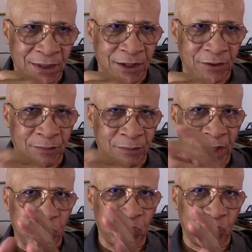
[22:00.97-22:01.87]
Make
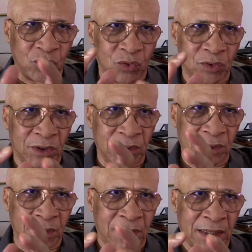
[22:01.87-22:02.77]
sure
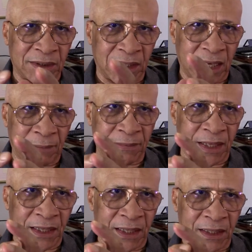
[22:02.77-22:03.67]
the next thing I'm
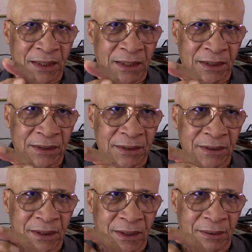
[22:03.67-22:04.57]
getting is
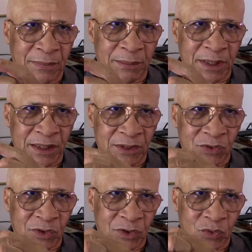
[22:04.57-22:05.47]
maybe he
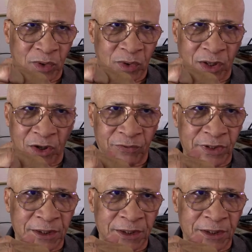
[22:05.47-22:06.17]
took care of it.